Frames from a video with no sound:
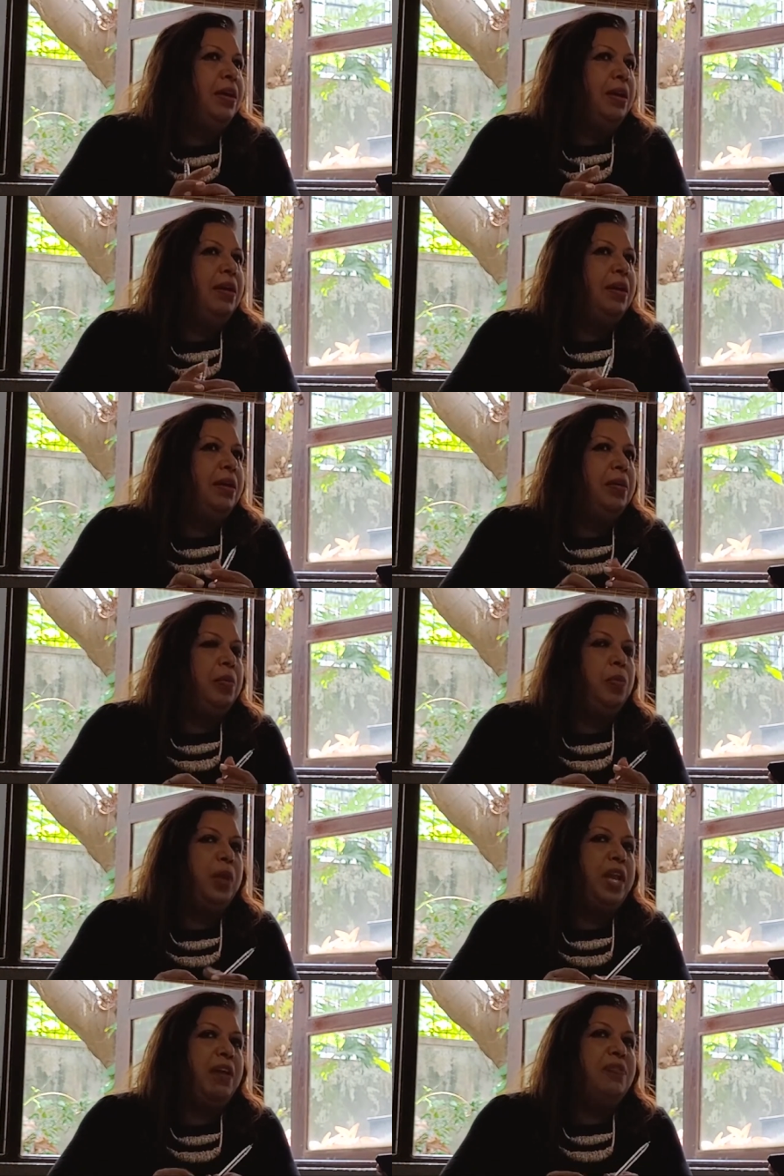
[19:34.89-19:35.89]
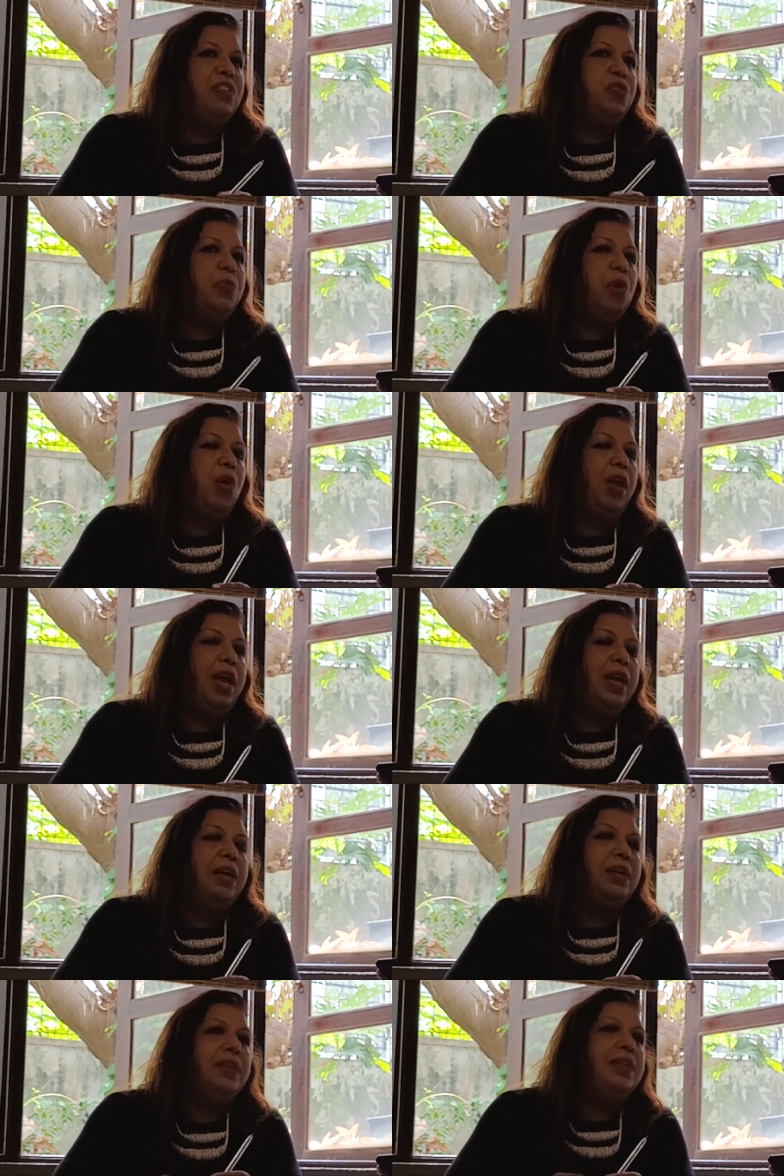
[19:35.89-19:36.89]
Uh, when I was small, I
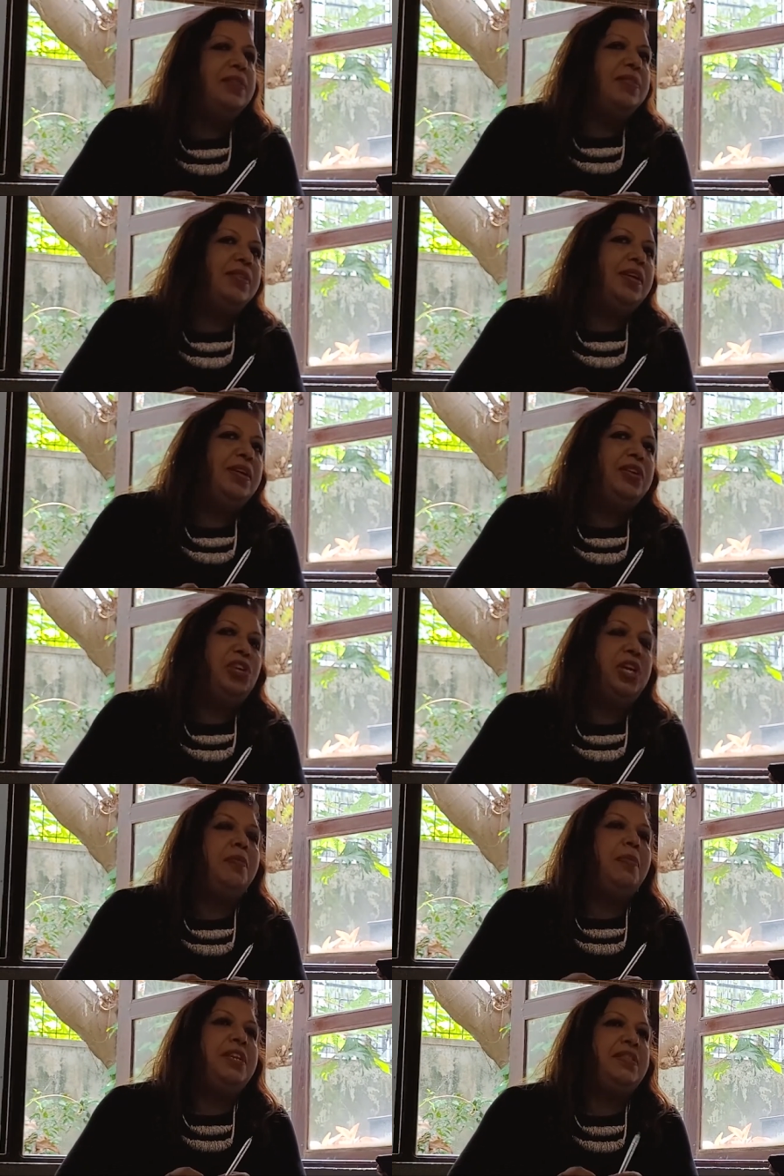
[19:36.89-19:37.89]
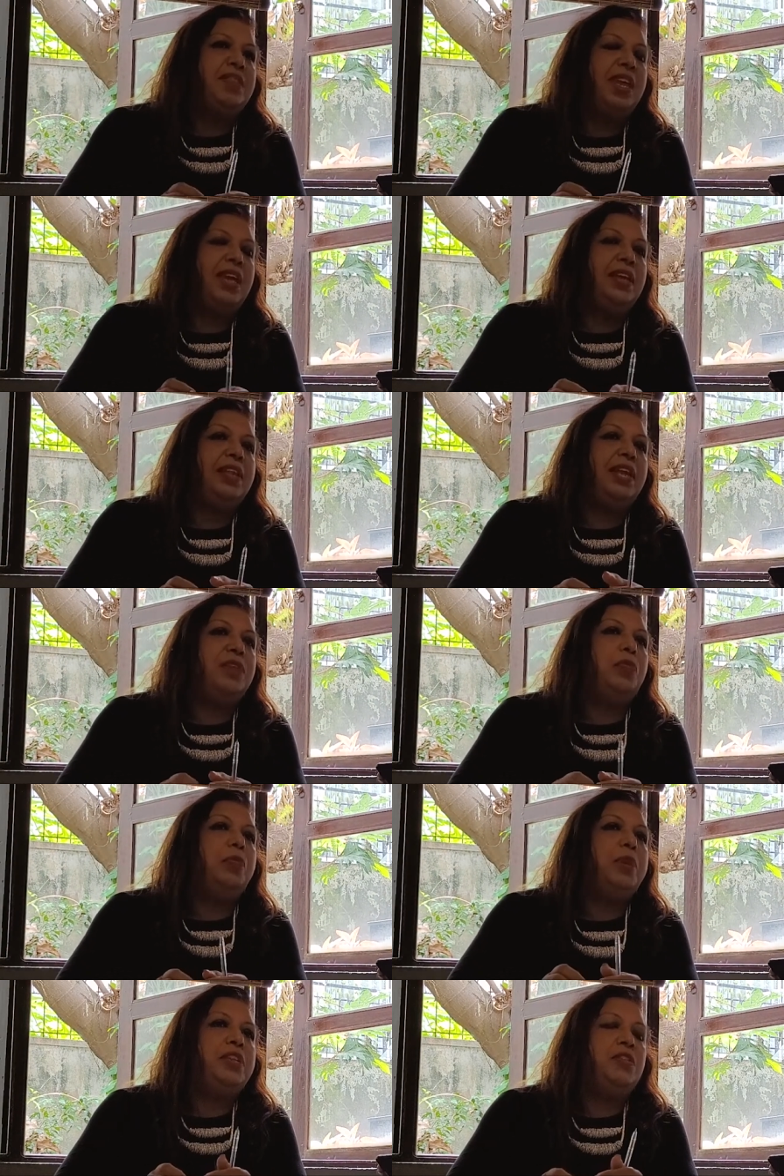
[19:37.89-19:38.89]
heard this uh, German saying that a
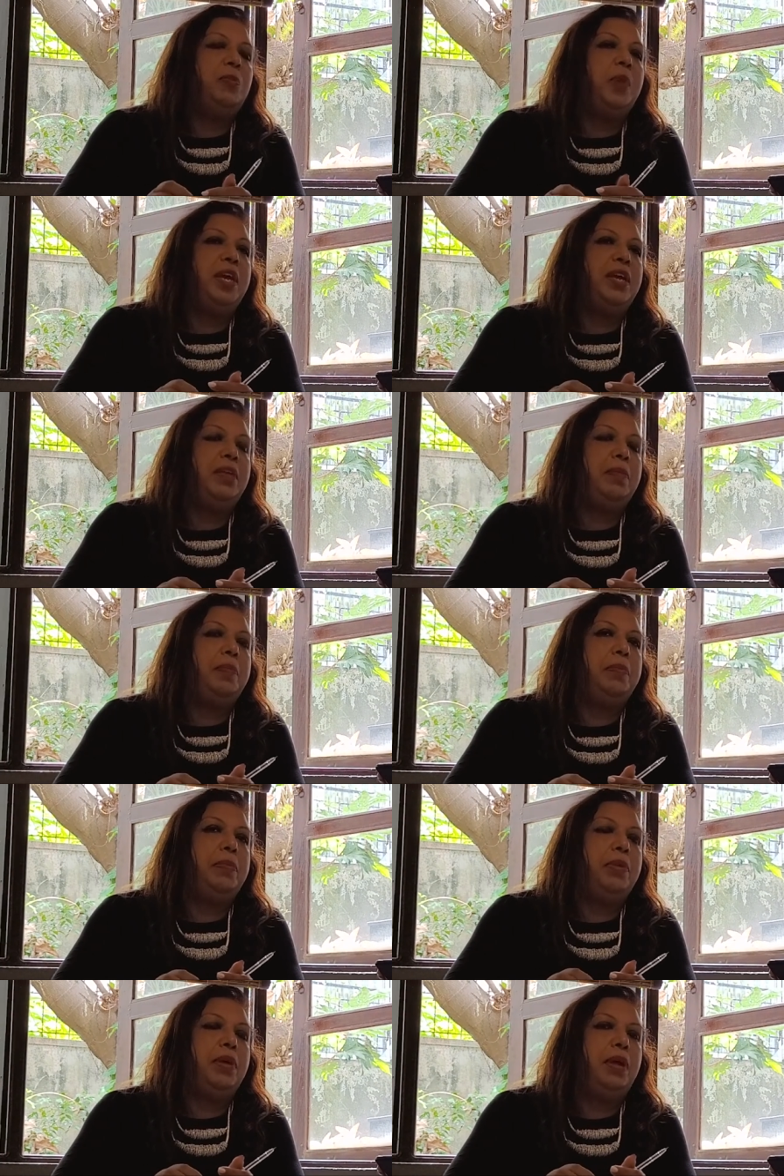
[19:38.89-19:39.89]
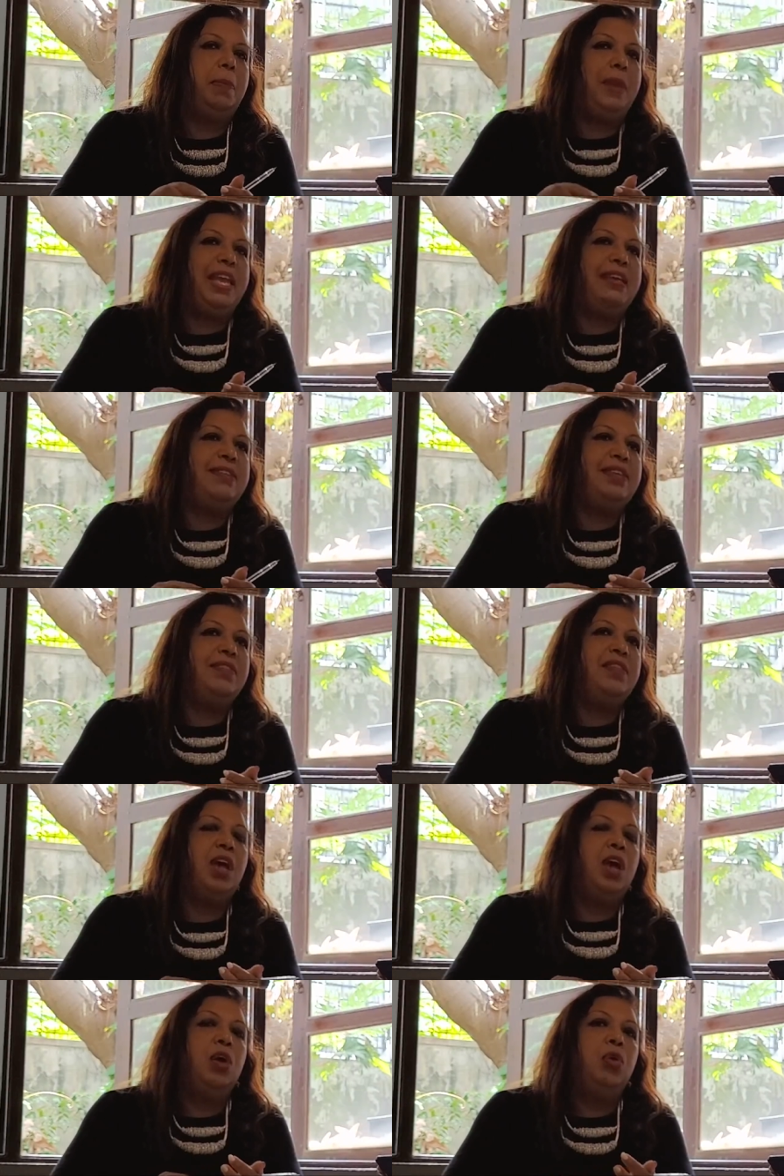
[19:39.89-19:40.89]
woman's pay, uh, place is
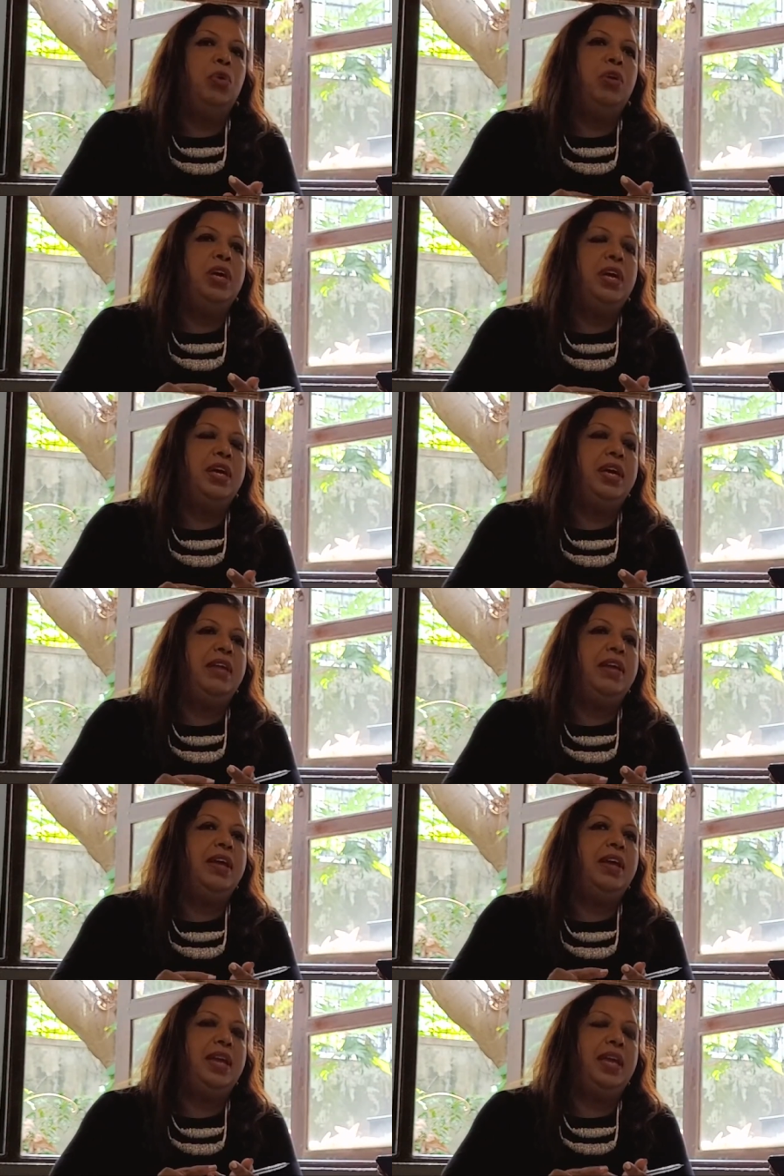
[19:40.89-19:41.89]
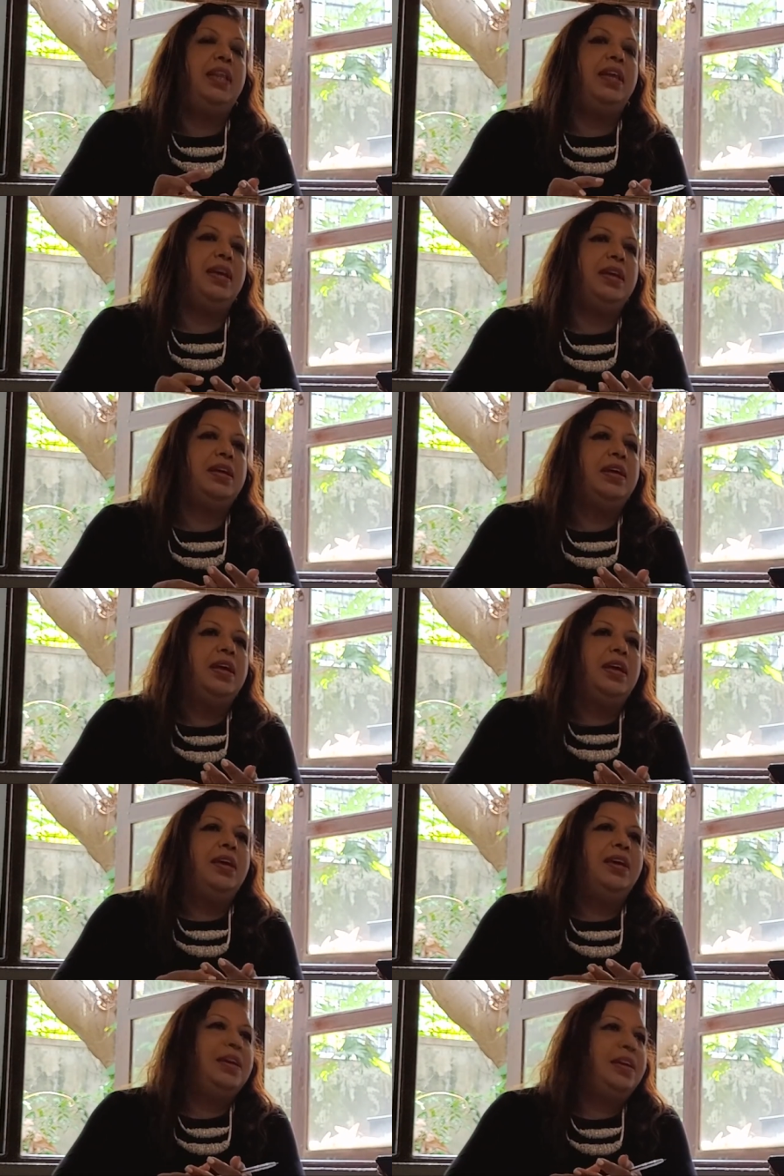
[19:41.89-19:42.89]
Kurka Kirka Kinder
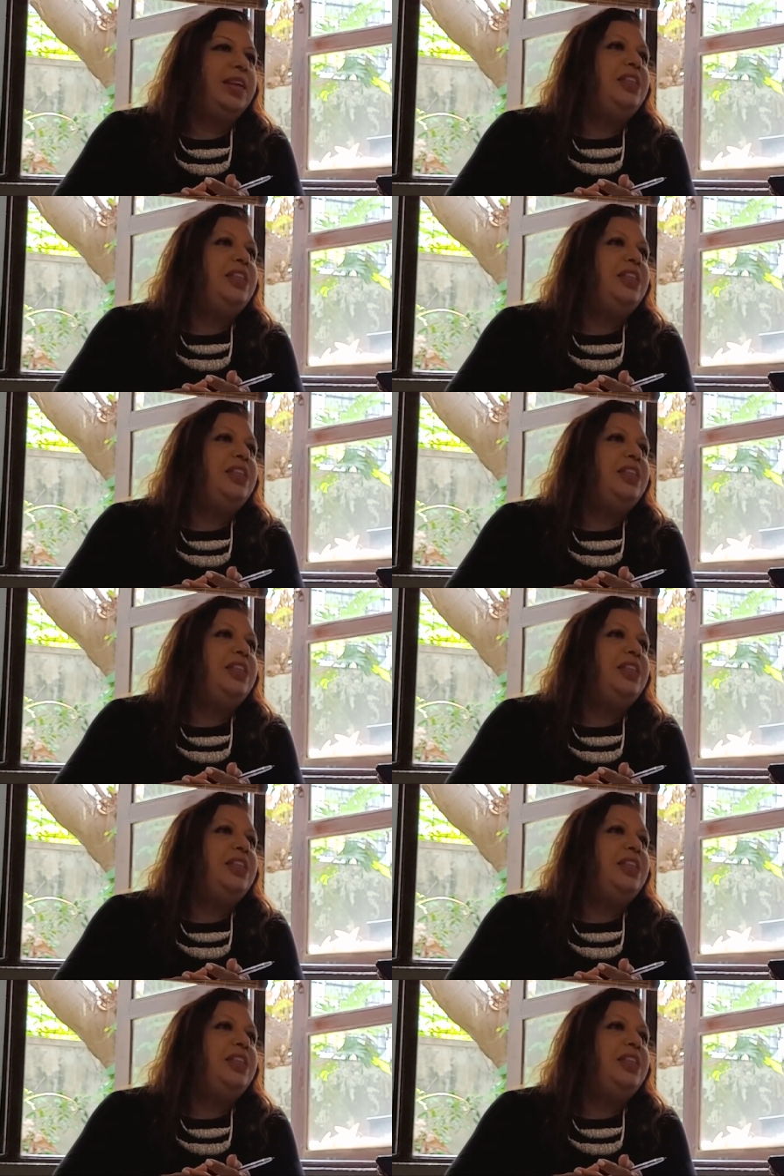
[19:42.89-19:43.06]
uh, in